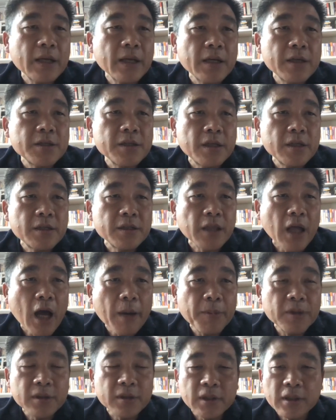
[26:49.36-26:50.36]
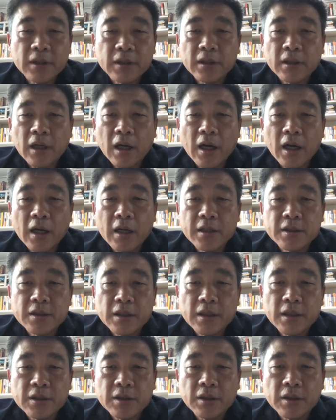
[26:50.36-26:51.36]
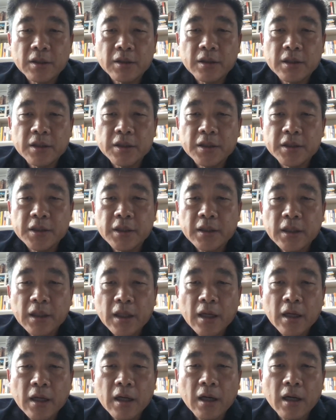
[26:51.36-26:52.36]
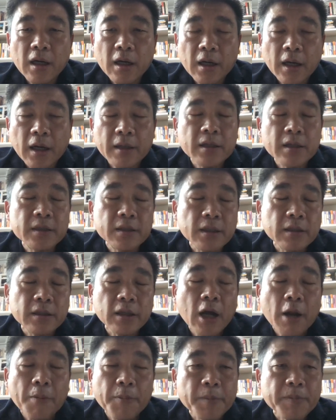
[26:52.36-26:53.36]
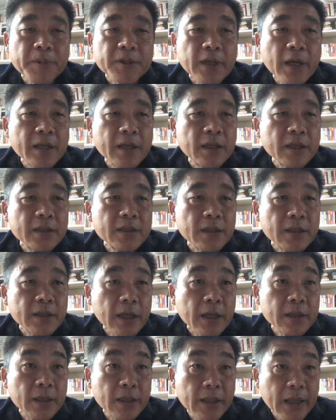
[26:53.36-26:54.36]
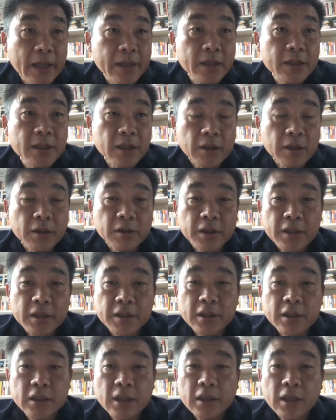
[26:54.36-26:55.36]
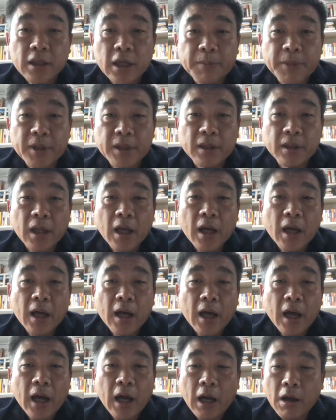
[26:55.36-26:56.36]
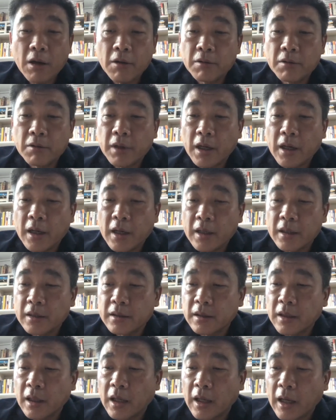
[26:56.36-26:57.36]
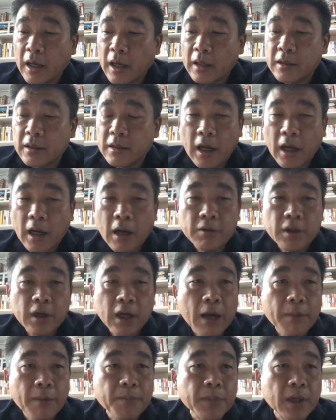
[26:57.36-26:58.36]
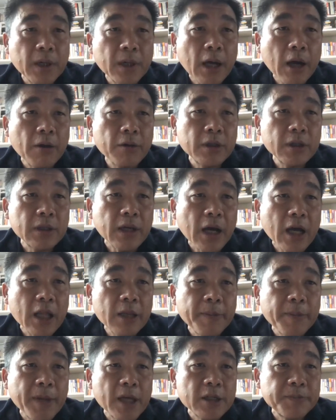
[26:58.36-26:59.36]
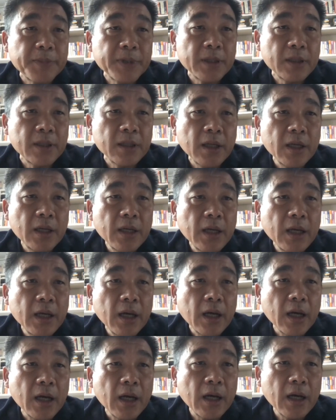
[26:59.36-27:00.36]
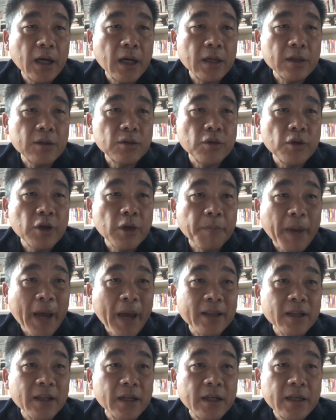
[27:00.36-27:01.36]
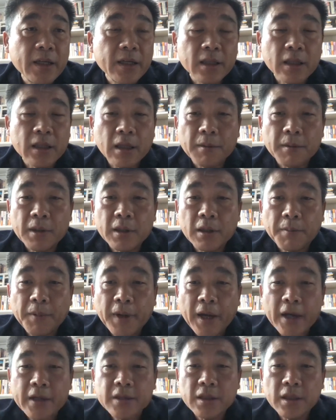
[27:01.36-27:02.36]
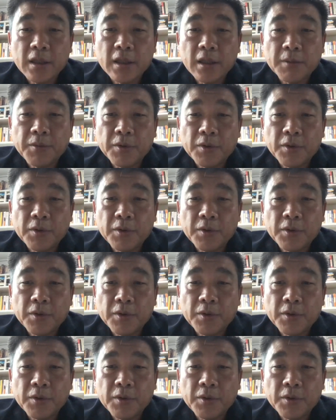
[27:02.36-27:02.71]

think it's novel thing. It's good decision. A lot of people say that is a good decision given how the economy has been doing badly in the past